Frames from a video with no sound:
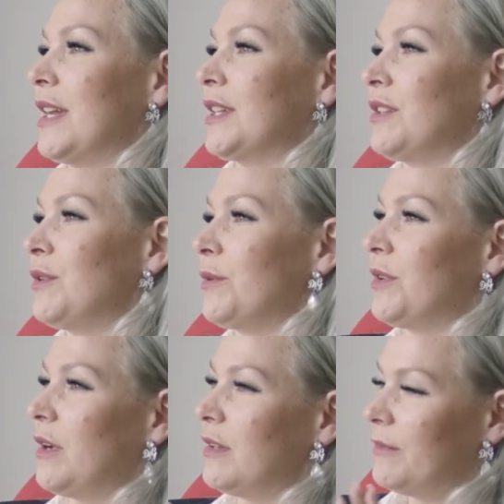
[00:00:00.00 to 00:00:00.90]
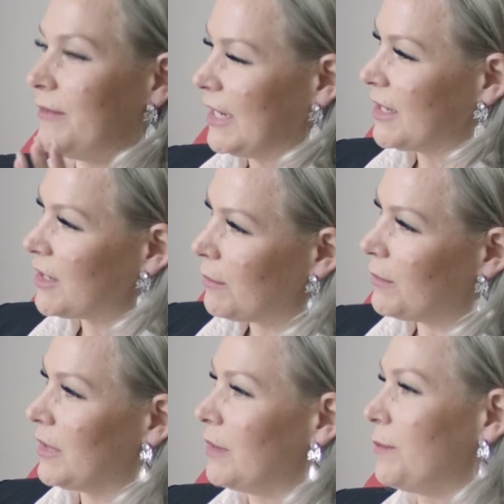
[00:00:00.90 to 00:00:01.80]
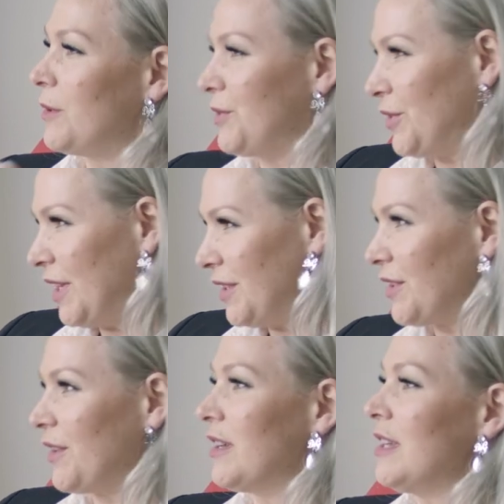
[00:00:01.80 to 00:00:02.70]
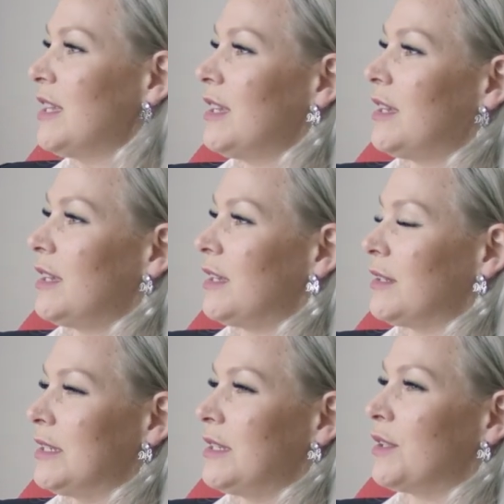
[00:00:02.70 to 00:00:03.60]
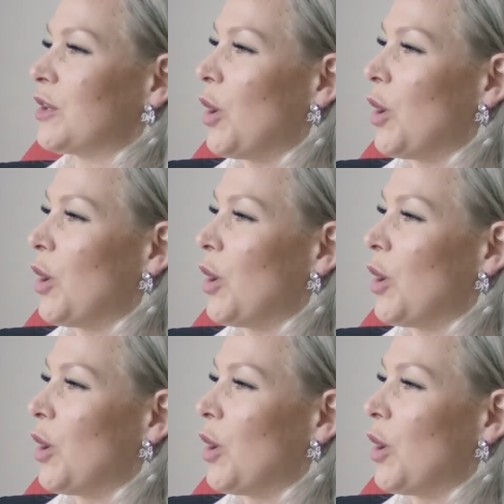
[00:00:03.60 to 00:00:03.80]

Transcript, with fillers: like you know the victim and the perpetrator and uh, the